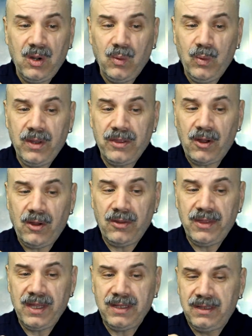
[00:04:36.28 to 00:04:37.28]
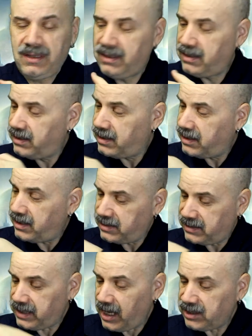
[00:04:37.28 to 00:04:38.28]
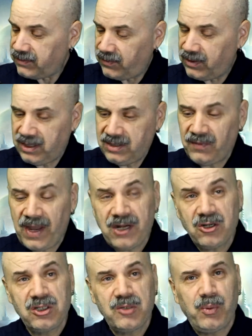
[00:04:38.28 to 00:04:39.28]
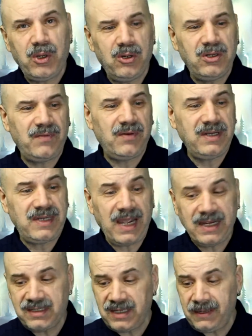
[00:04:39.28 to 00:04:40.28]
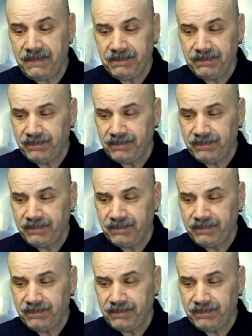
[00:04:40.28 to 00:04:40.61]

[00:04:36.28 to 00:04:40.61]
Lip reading: with all the slots for the dividers to put your different decks in.